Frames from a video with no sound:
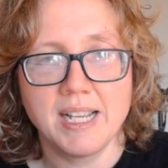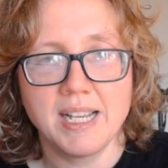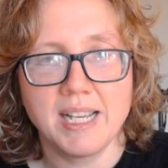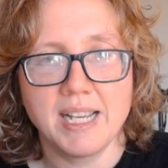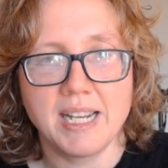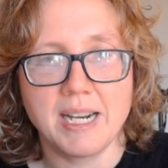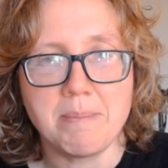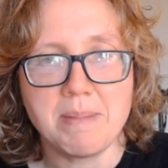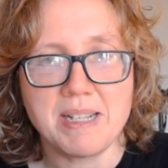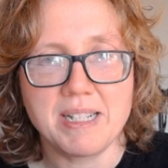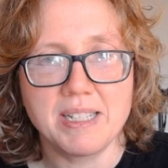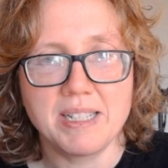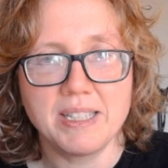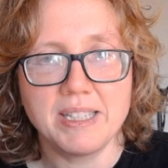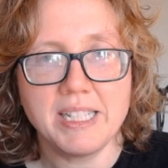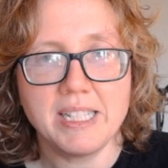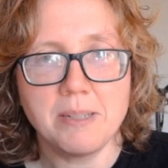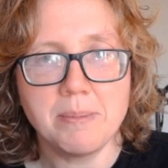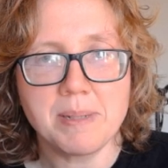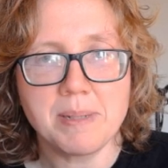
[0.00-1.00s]
And I'm being a
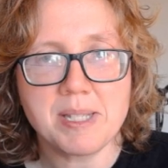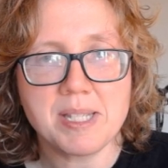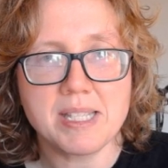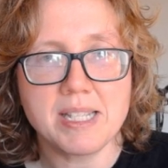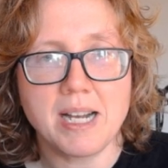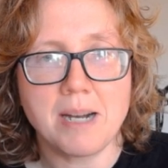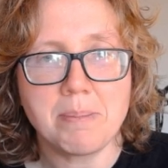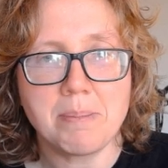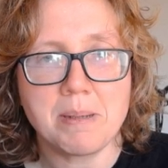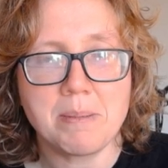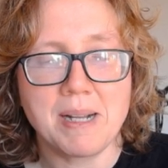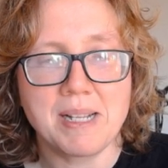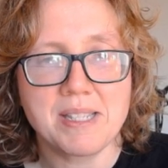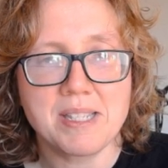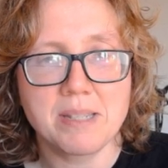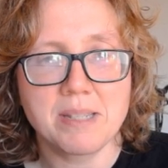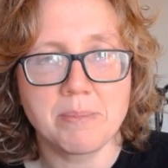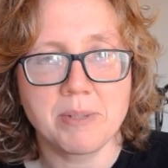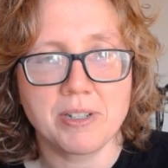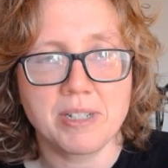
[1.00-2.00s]
little bit sloppy
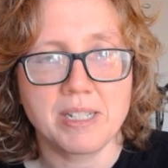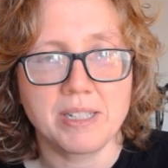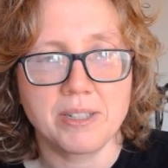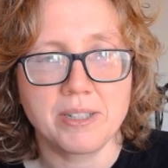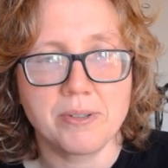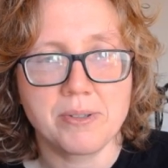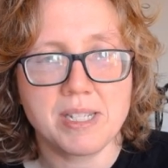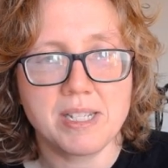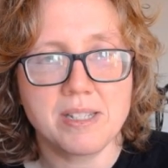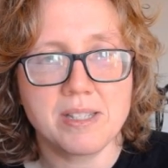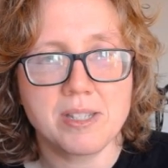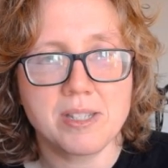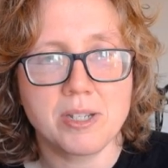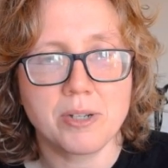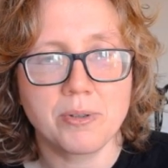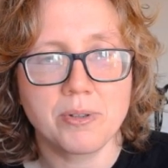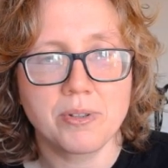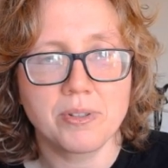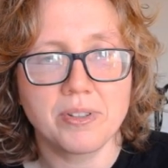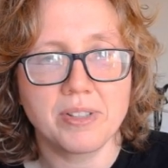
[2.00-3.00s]
pencil marking those in
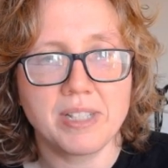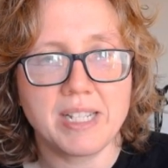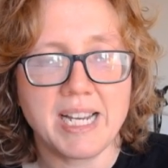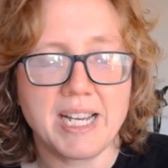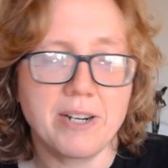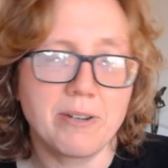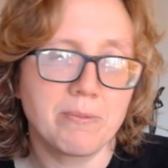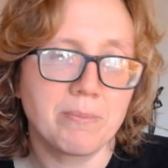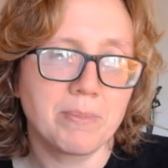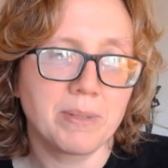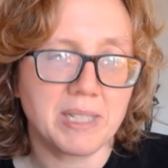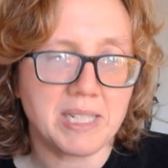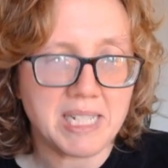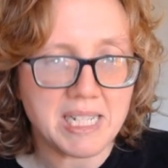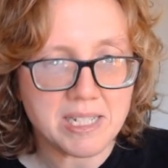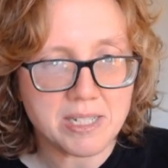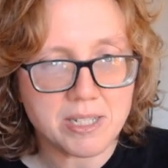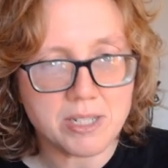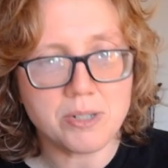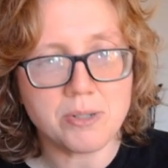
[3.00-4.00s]
so early. I don't really
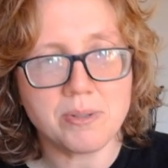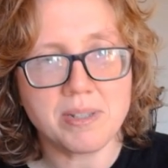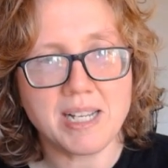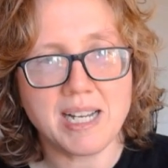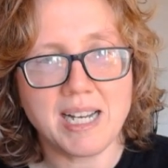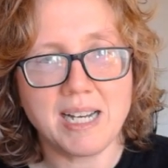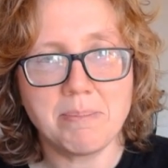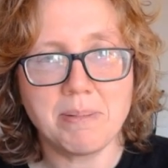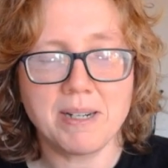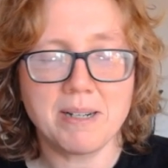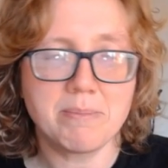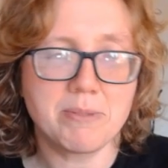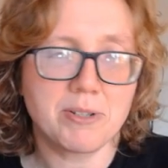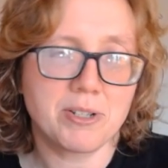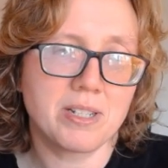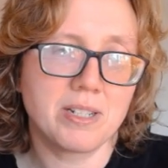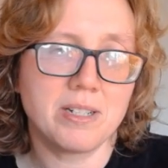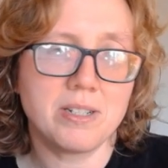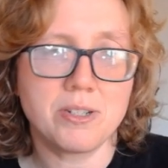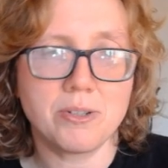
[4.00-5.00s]
need to do that, but I'm
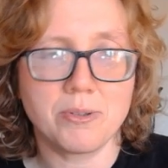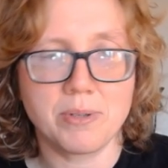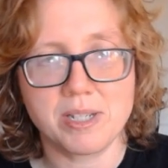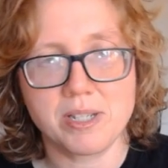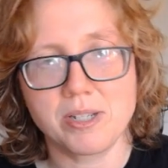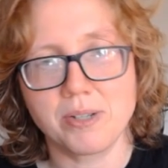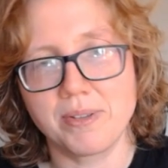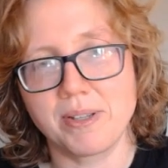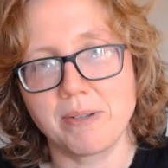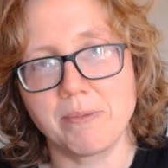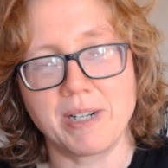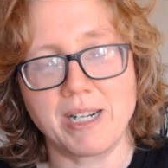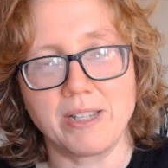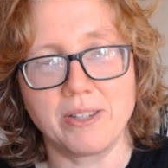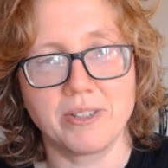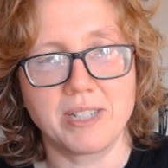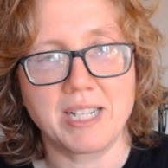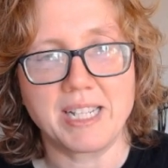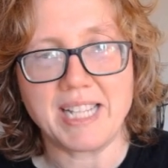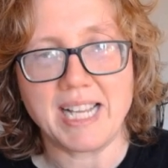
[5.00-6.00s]
just going to do it so that when I
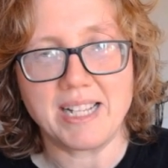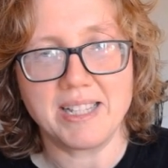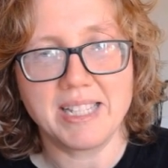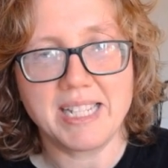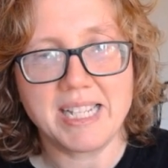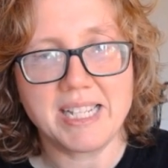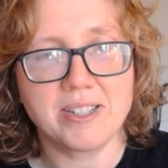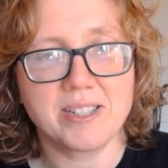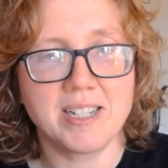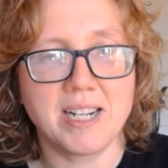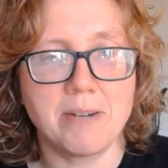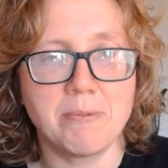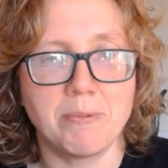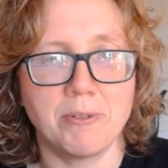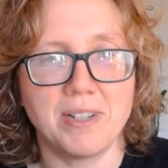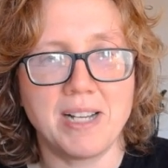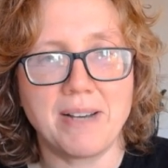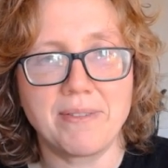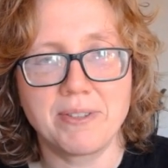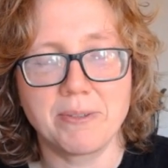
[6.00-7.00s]
look at that later, I
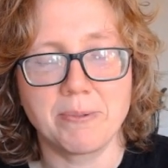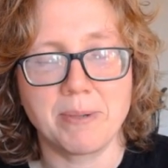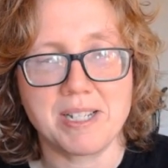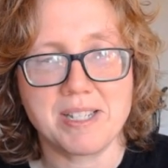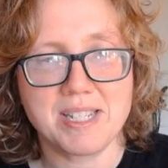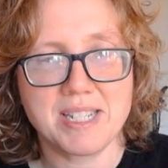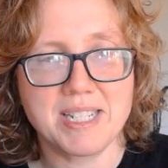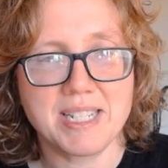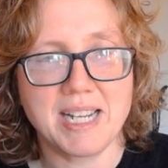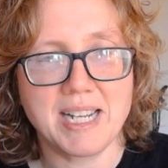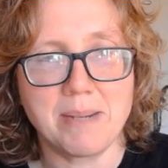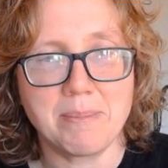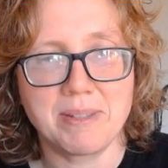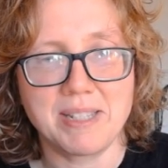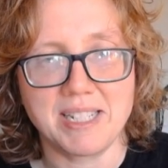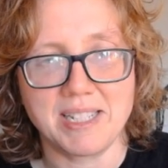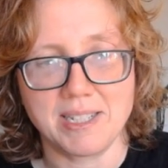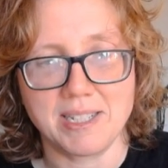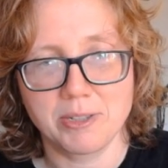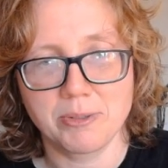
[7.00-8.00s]
won't have to waste time
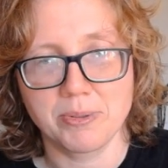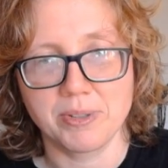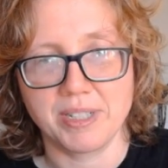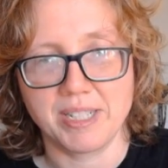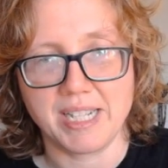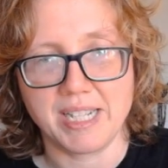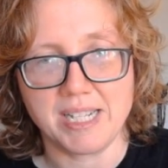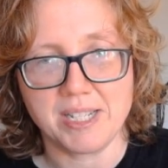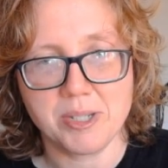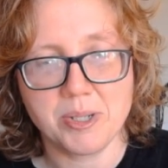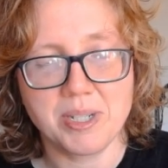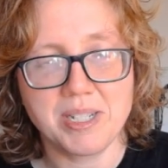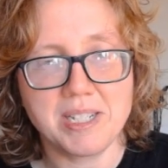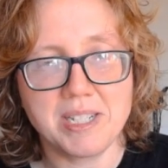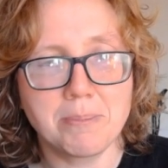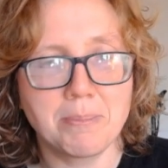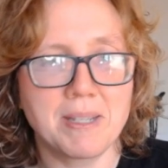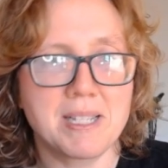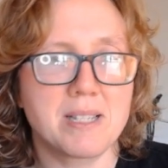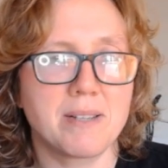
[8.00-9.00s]
thinking through it again. So I need
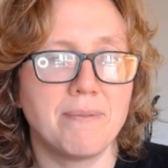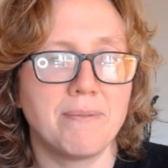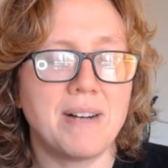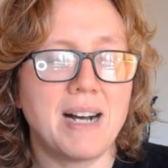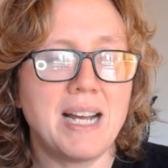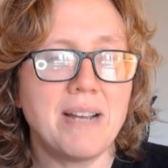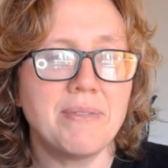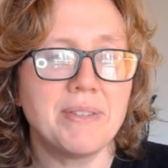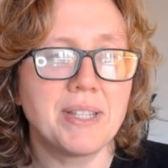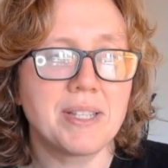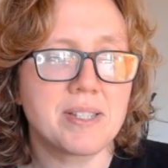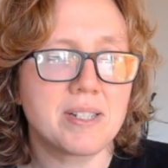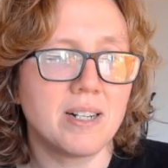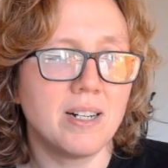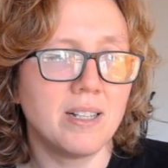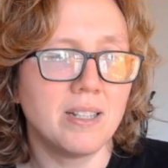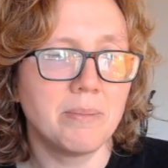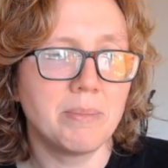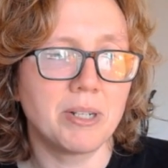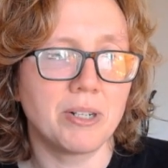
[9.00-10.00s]
to place a 5 in this
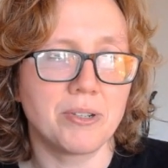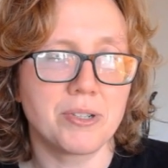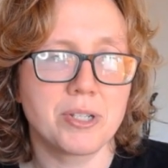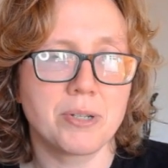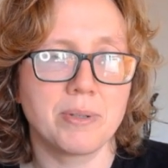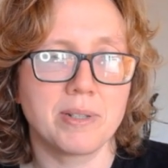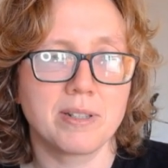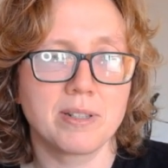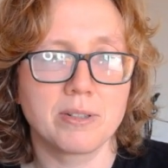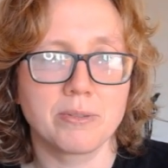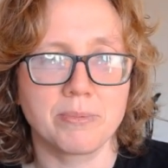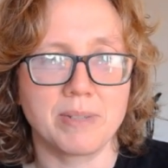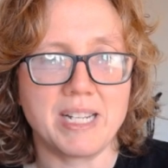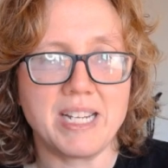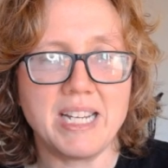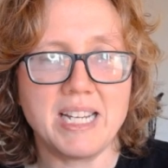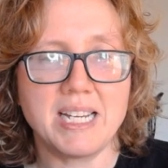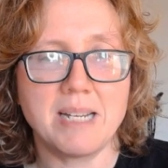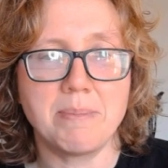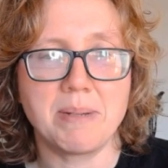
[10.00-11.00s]
column and also a
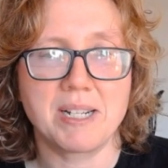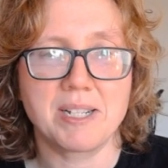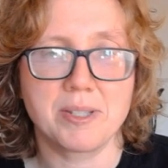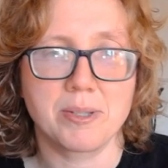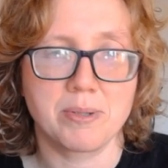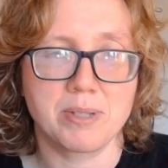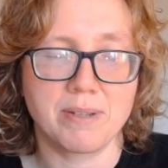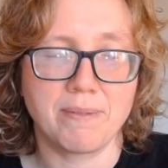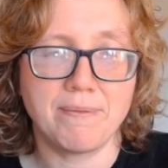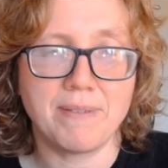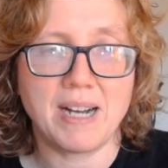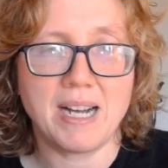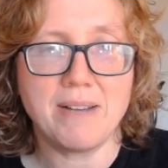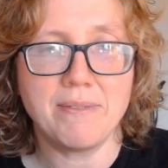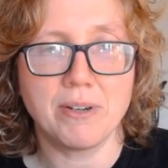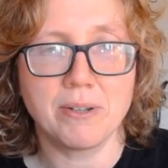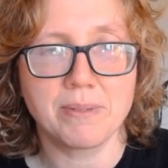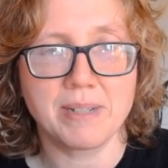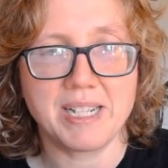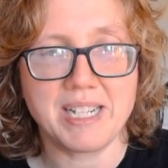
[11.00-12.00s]
3. And because there's a 5
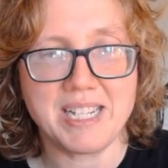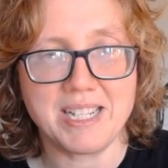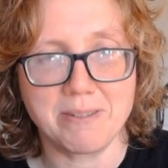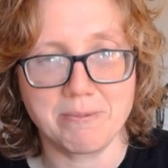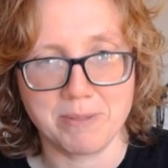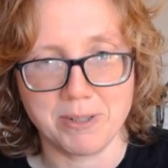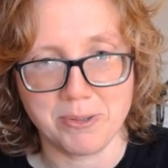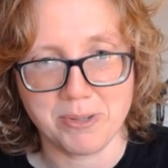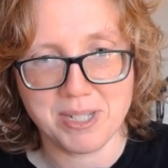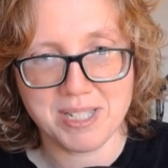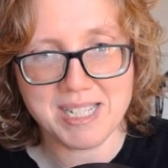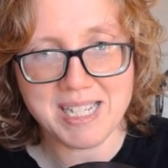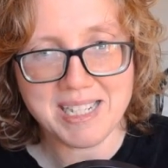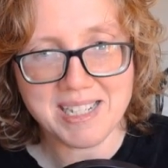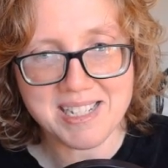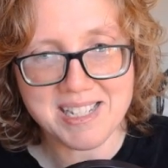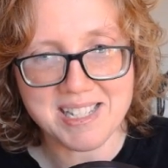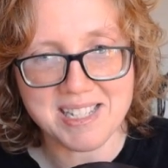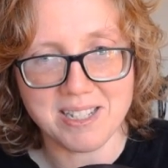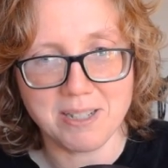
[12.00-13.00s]
already in row
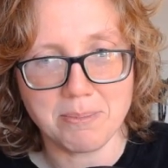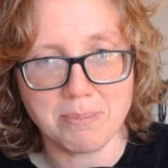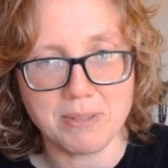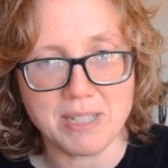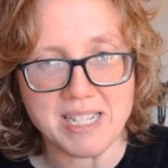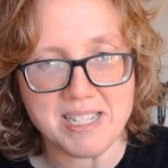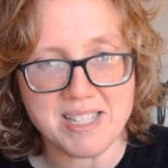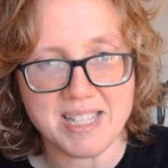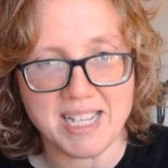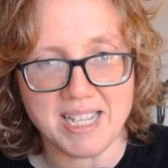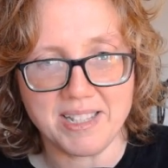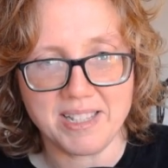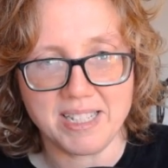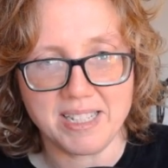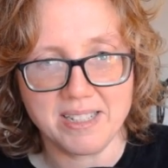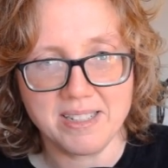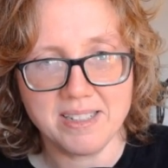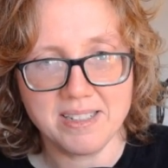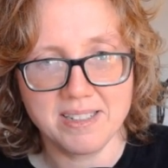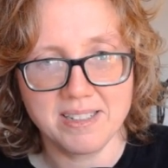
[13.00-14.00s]
6, I'll place that
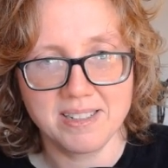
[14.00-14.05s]
there.